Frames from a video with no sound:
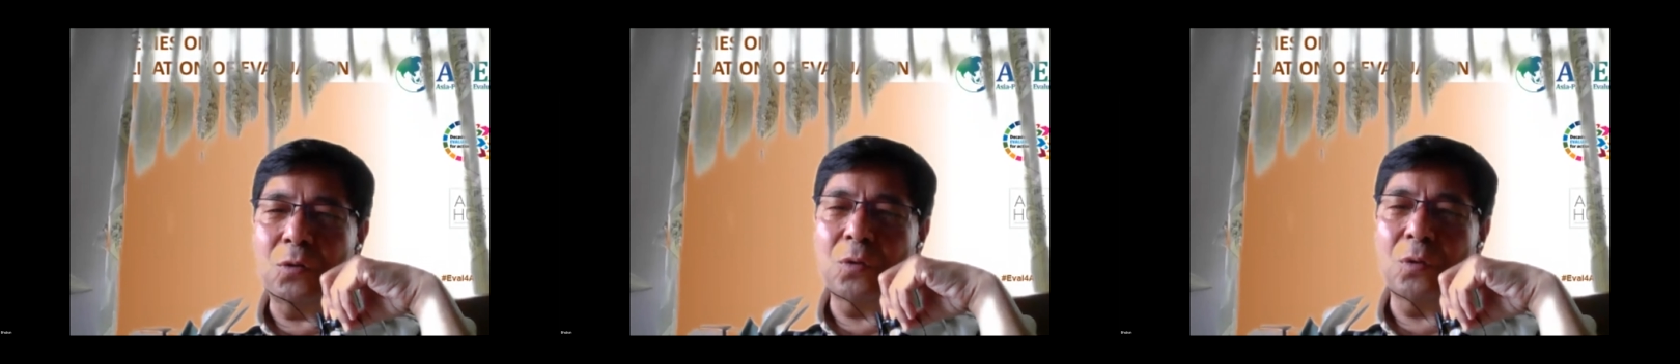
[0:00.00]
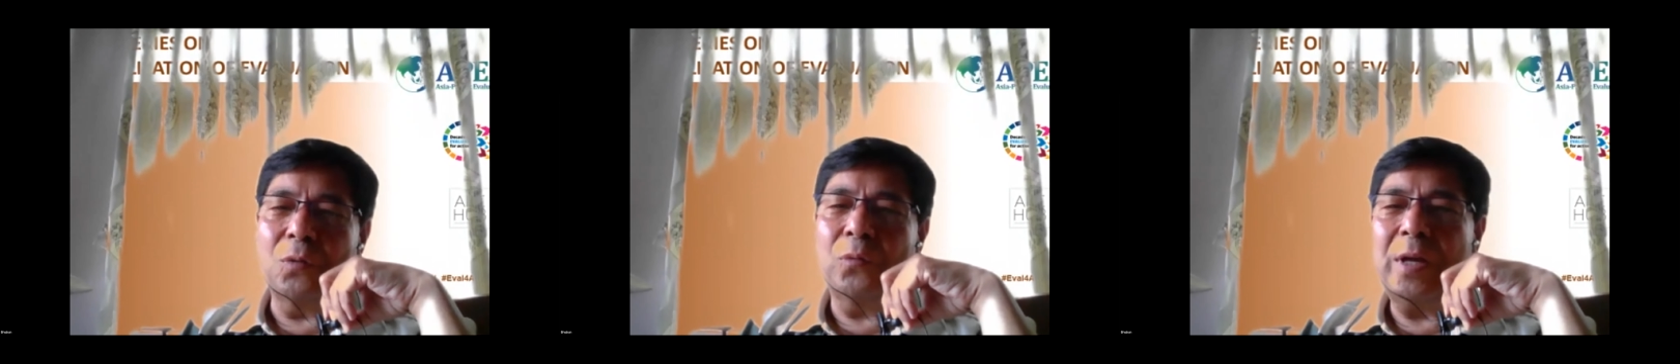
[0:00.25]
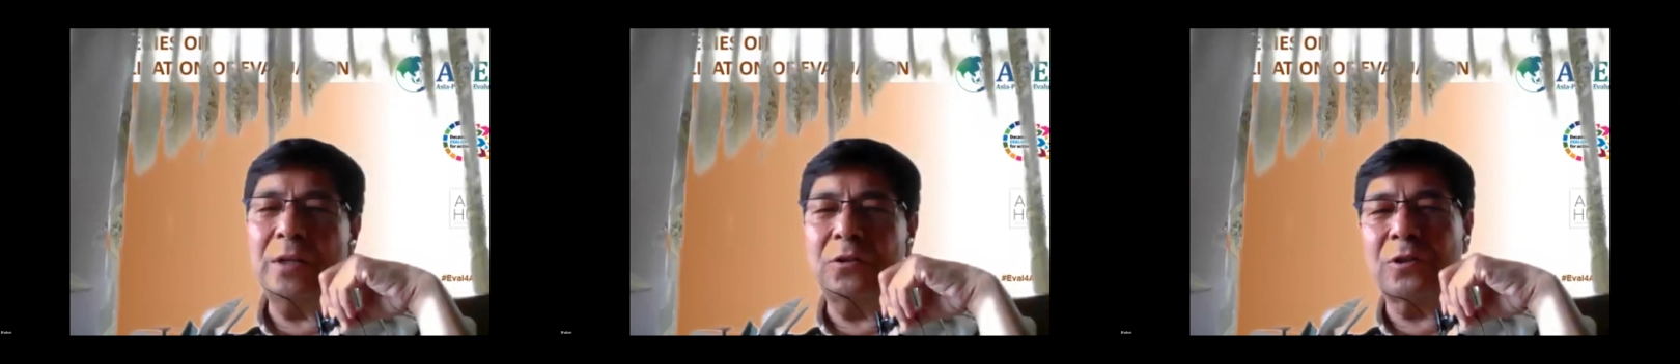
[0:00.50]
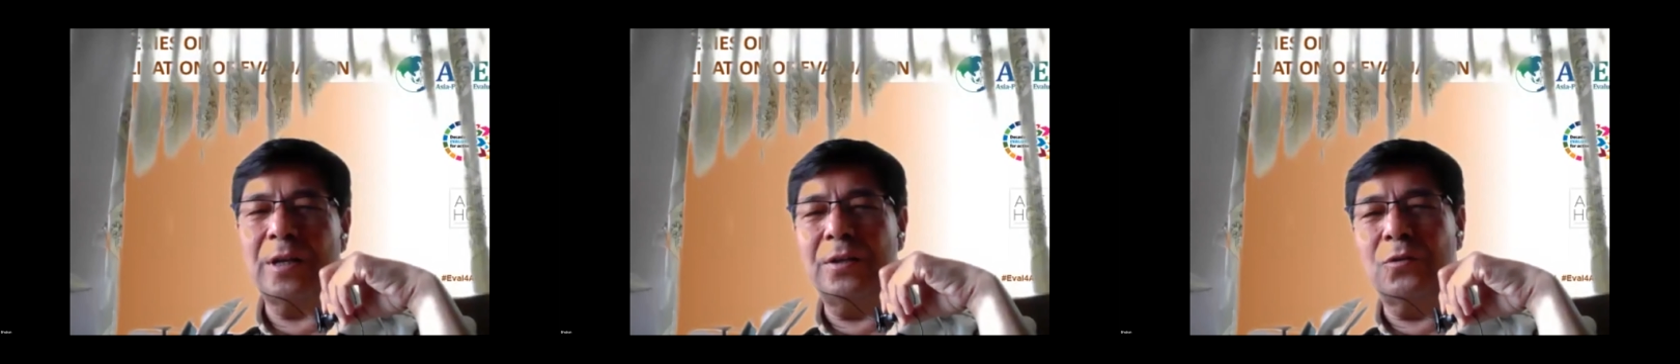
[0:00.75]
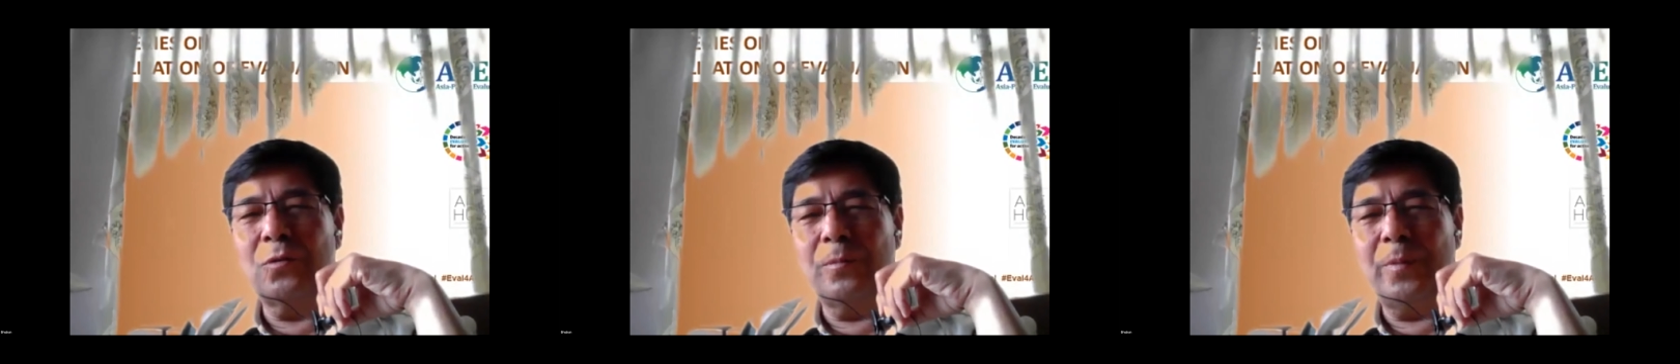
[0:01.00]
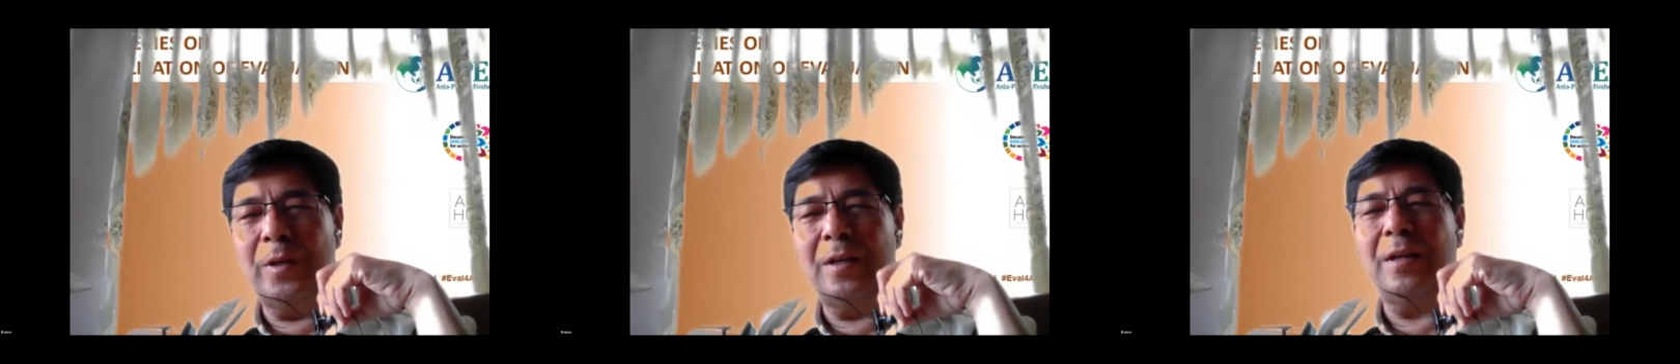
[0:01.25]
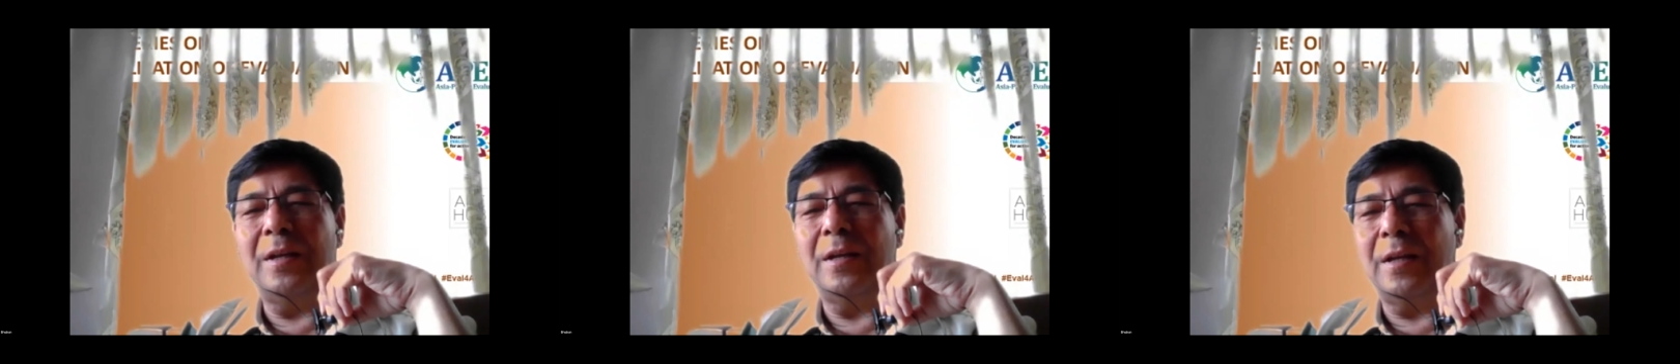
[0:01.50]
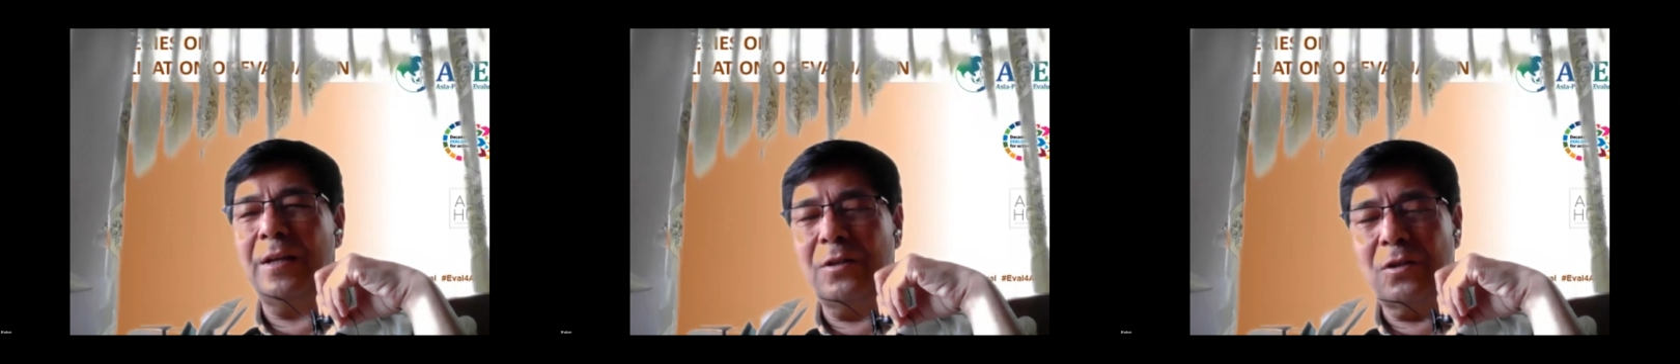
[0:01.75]
So we are trying to
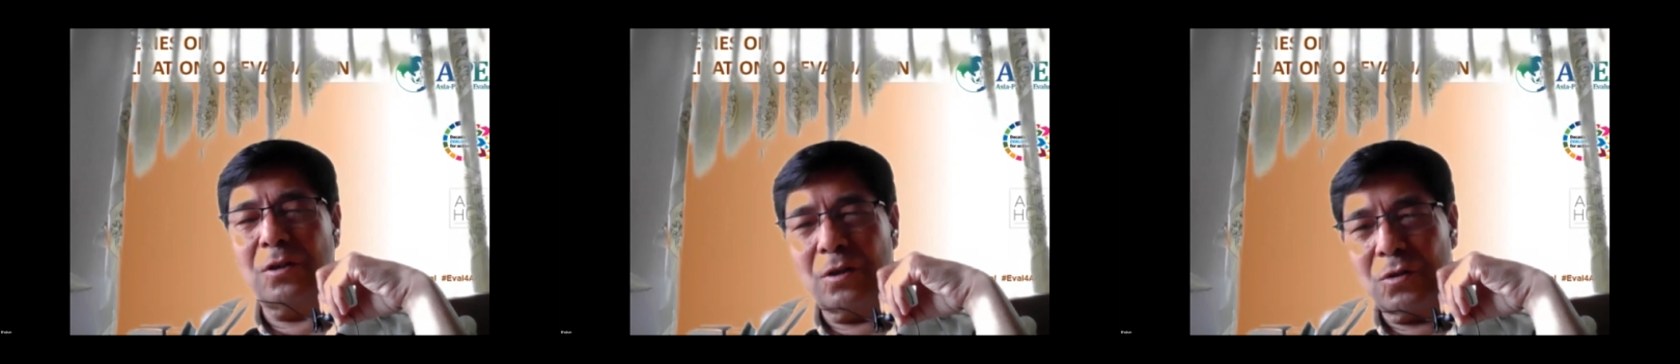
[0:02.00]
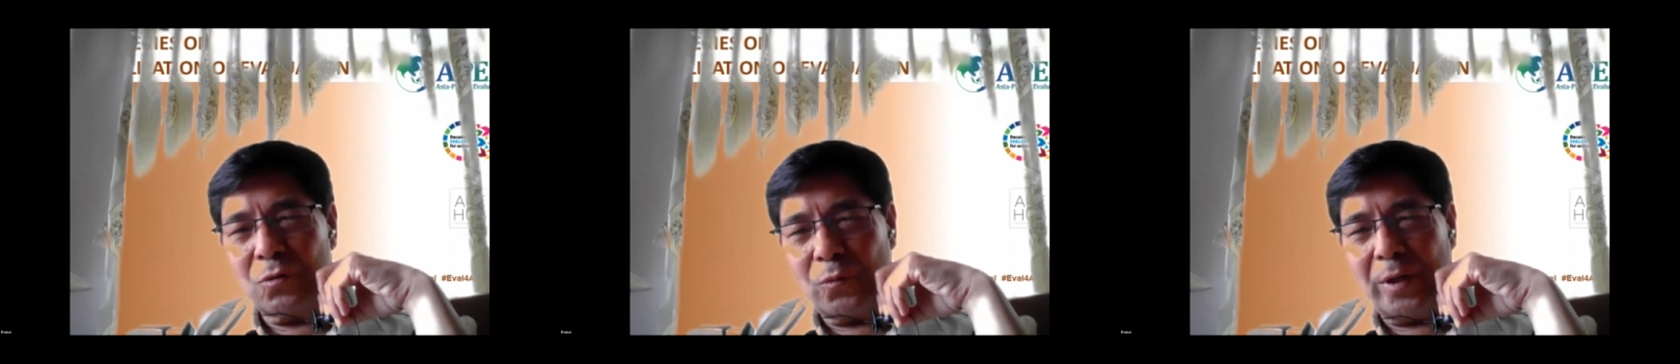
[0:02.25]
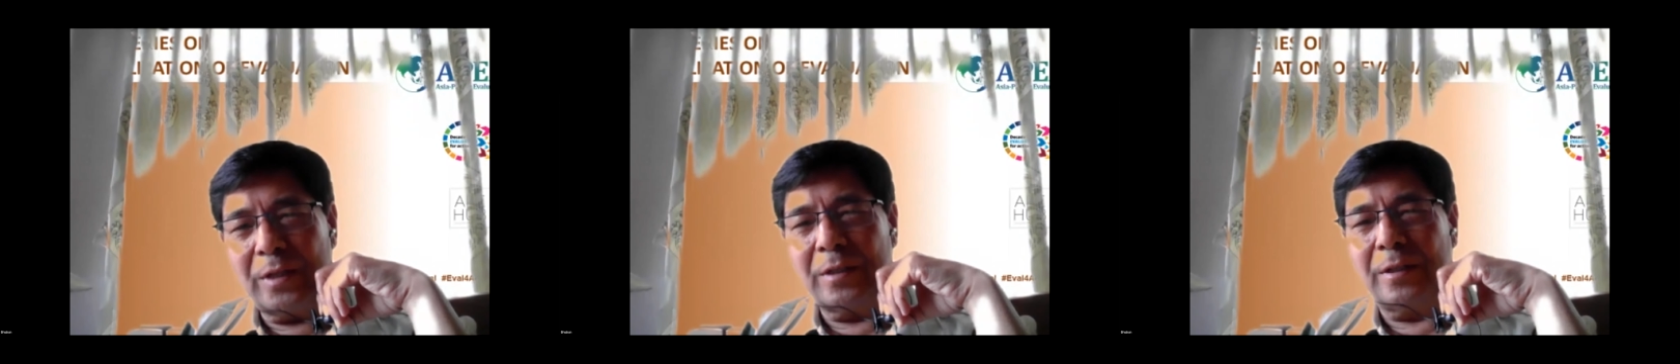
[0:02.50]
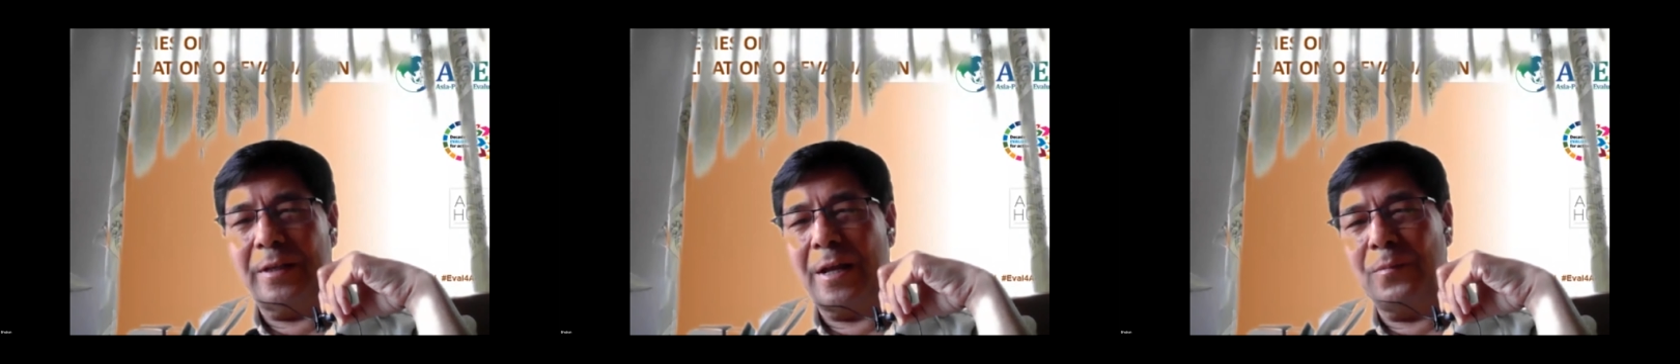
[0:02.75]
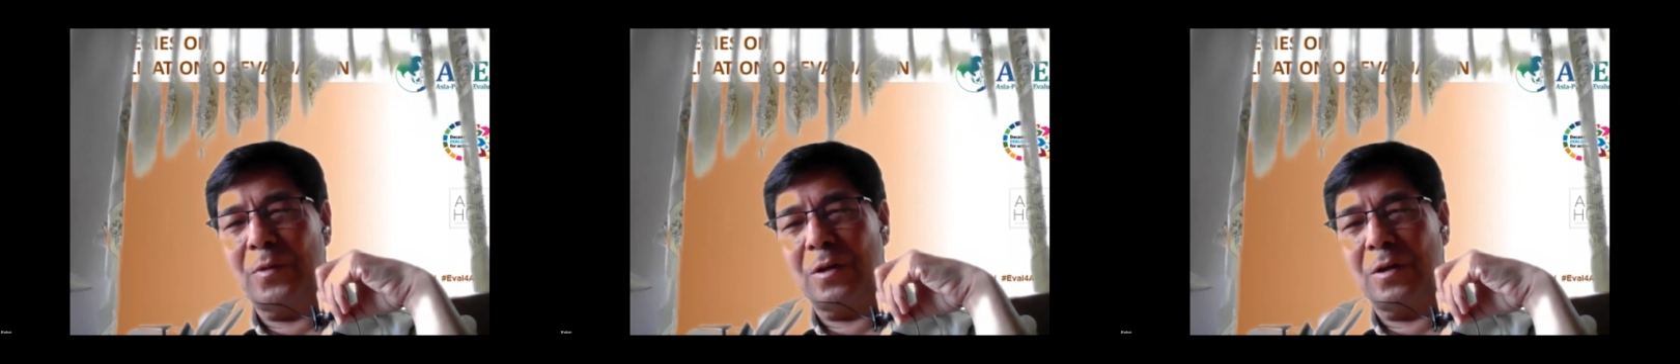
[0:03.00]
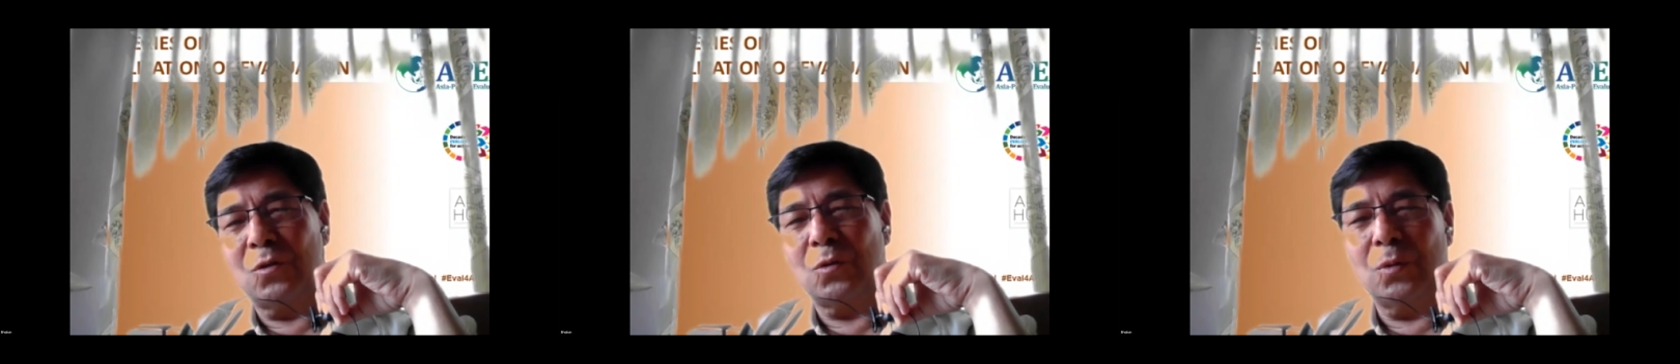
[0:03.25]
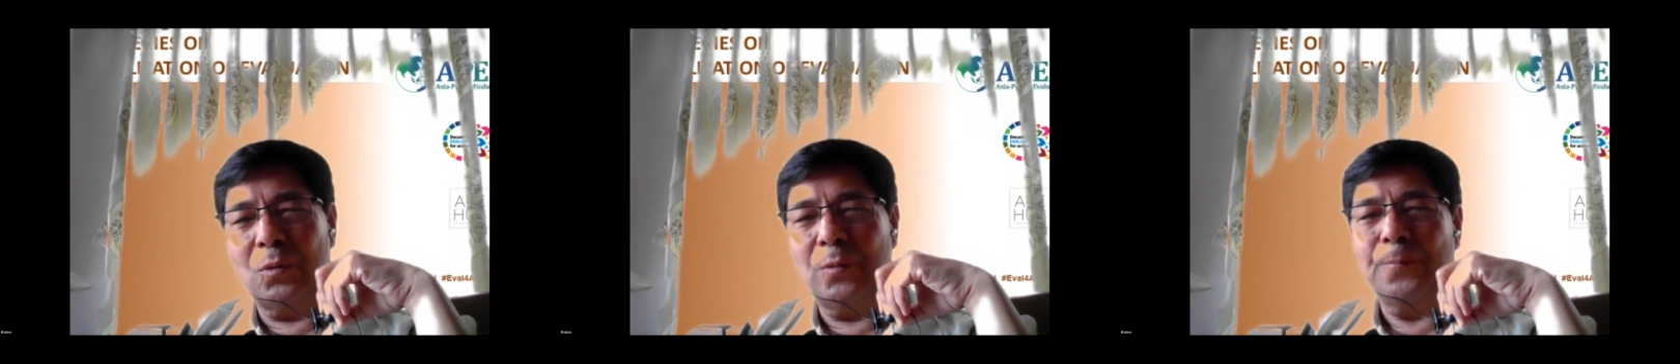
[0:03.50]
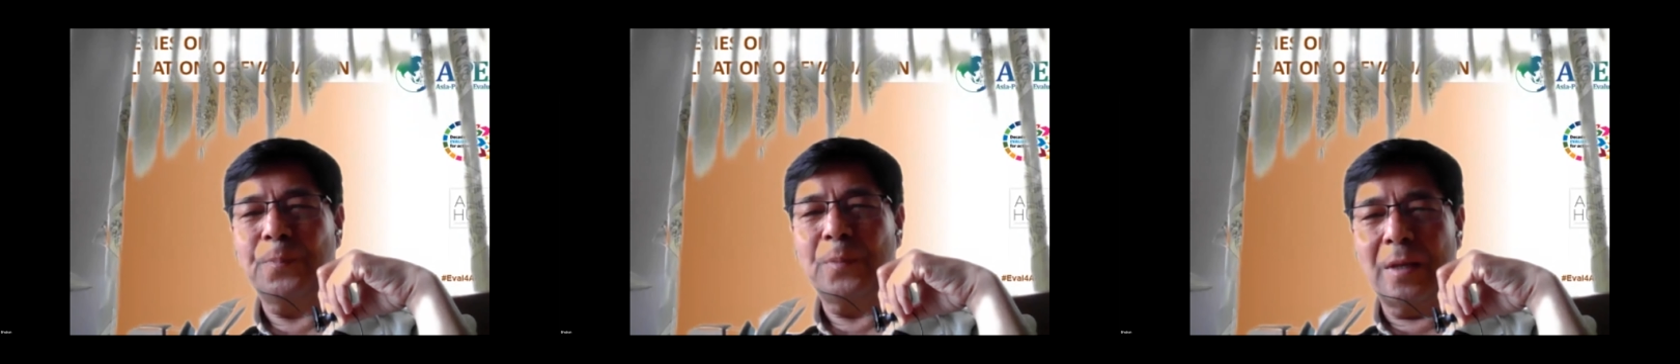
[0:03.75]
be in touch with them also